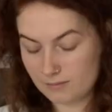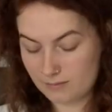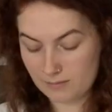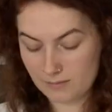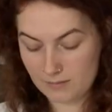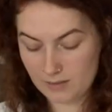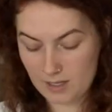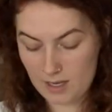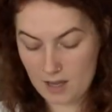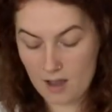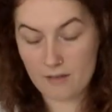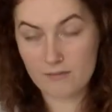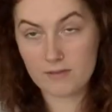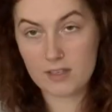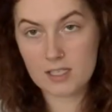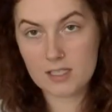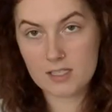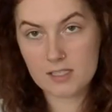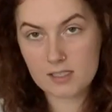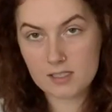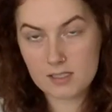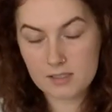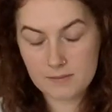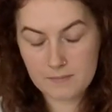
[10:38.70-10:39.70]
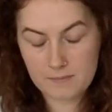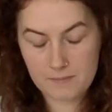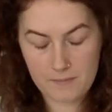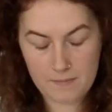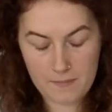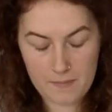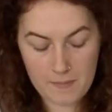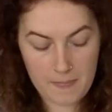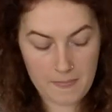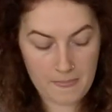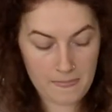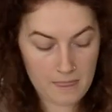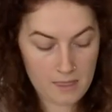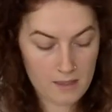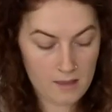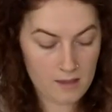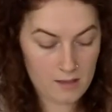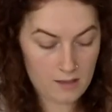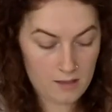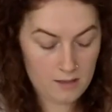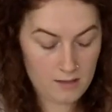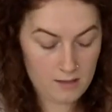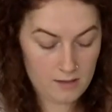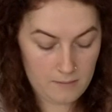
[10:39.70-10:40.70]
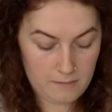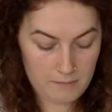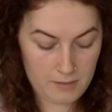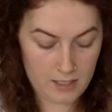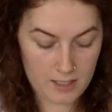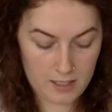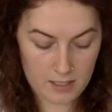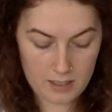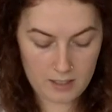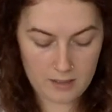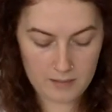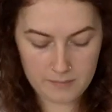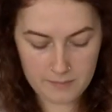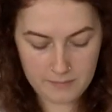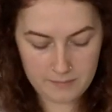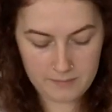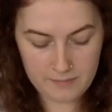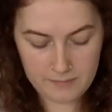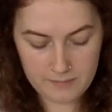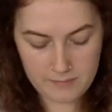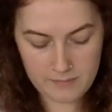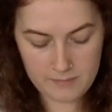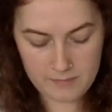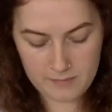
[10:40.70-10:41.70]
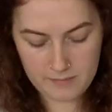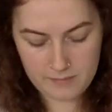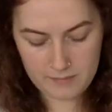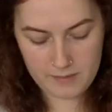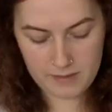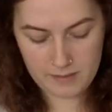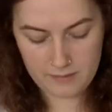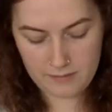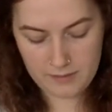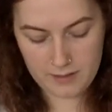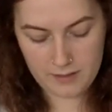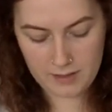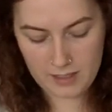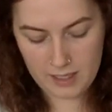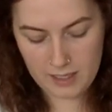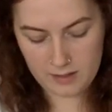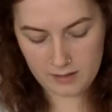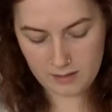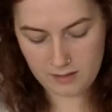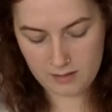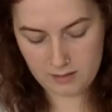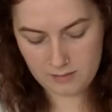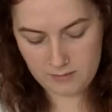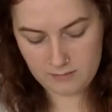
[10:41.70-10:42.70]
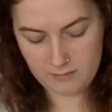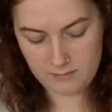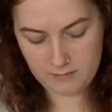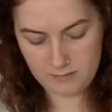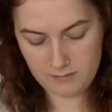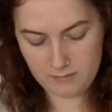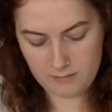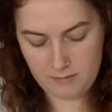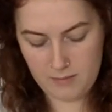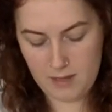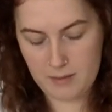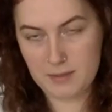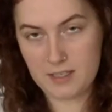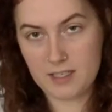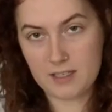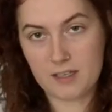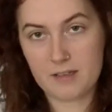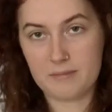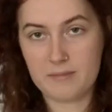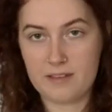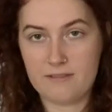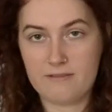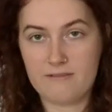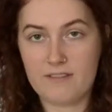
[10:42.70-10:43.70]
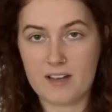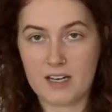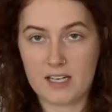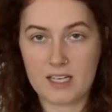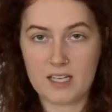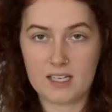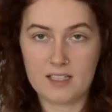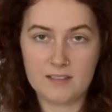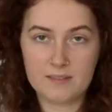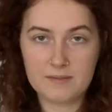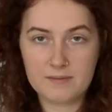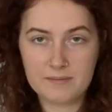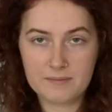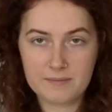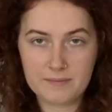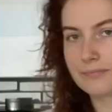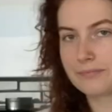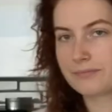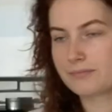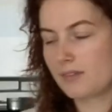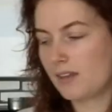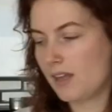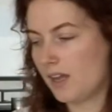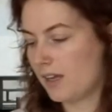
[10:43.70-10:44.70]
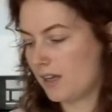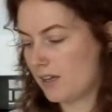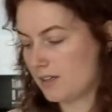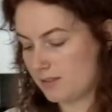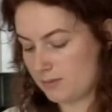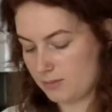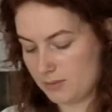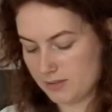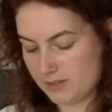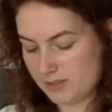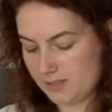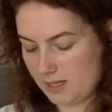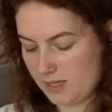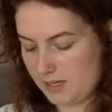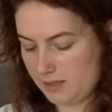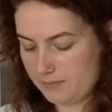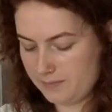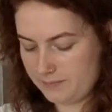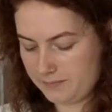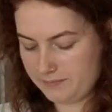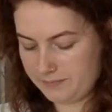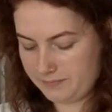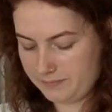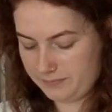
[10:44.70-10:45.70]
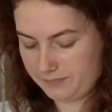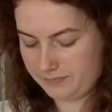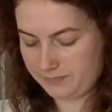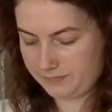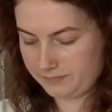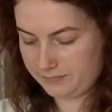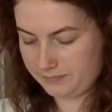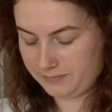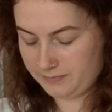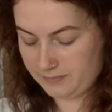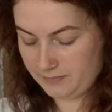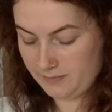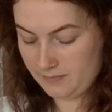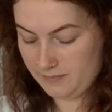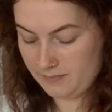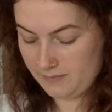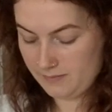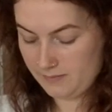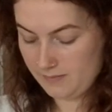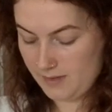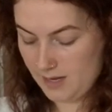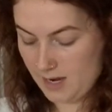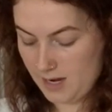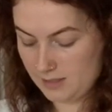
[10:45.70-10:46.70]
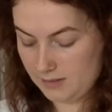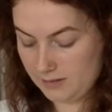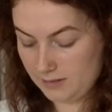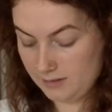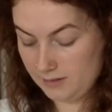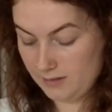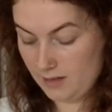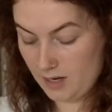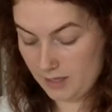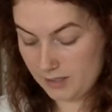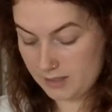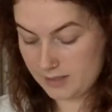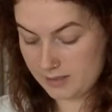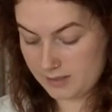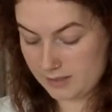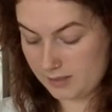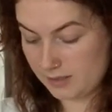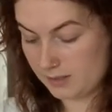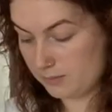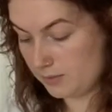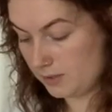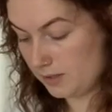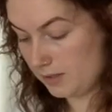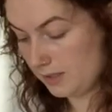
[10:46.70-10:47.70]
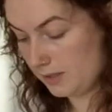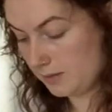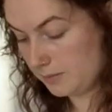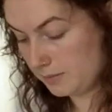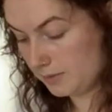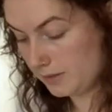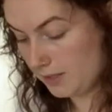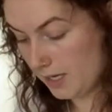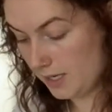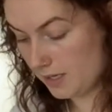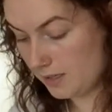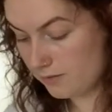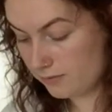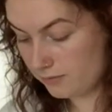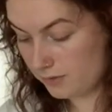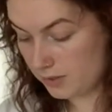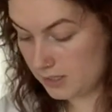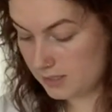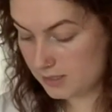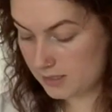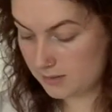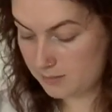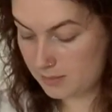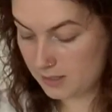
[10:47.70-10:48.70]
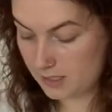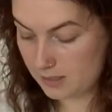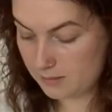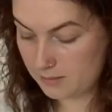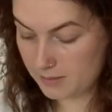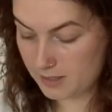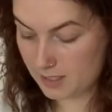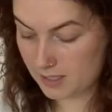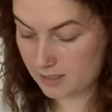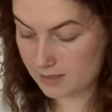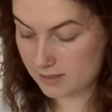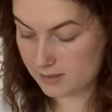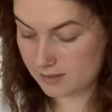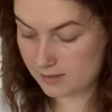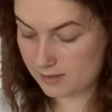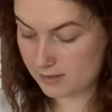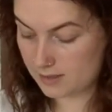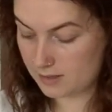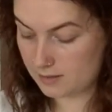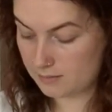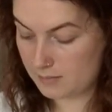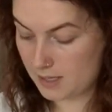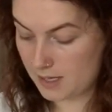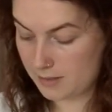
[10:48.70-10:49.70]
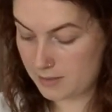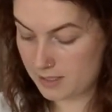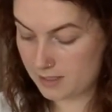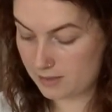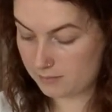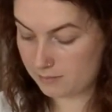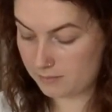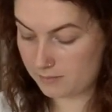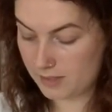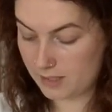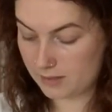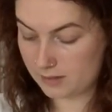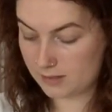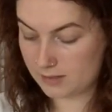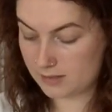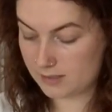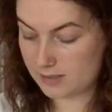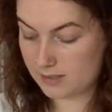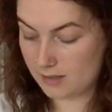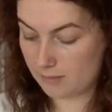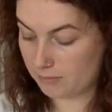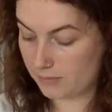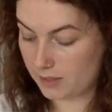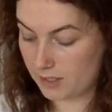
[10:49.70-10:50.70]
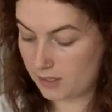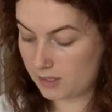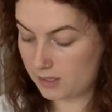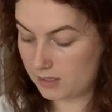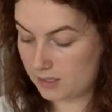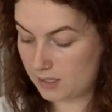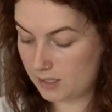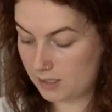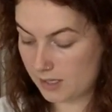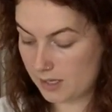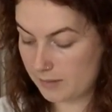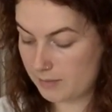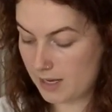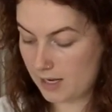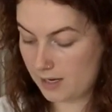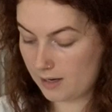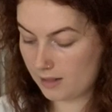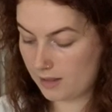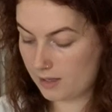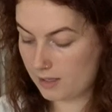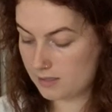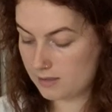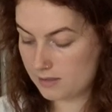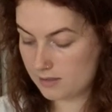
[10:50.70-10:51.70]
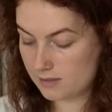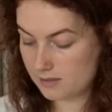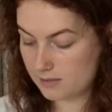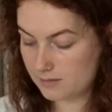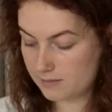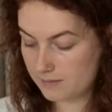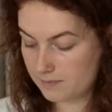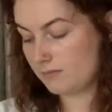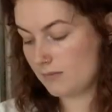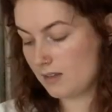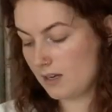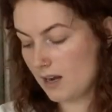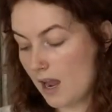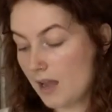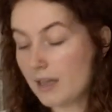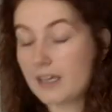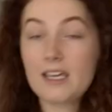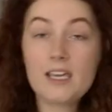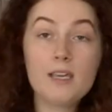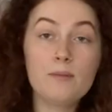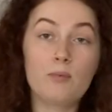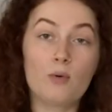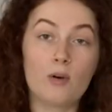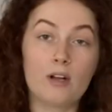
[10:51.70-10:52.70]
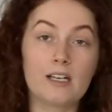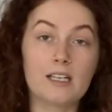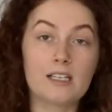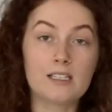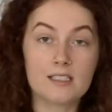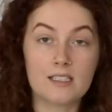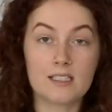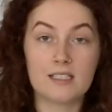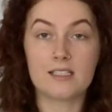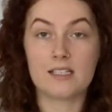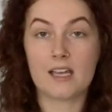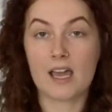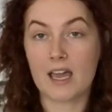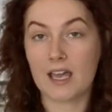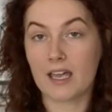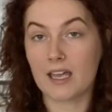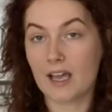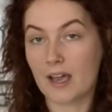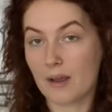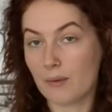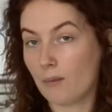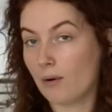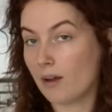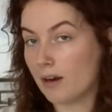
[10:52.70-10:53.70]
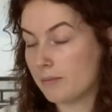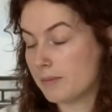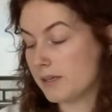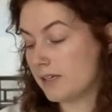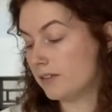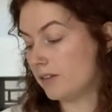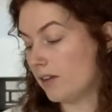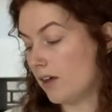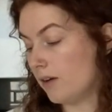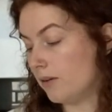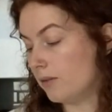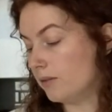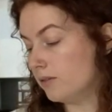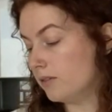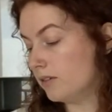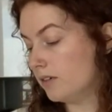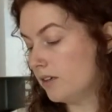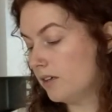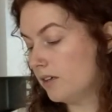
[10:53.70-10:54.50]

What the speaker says: the obvious, but I feel like maybe it could be funny. I guess we'll see. I'd honestly really like for it to be, because then maybe at least something good can come out of this. I keep wanting to say I want to be alone,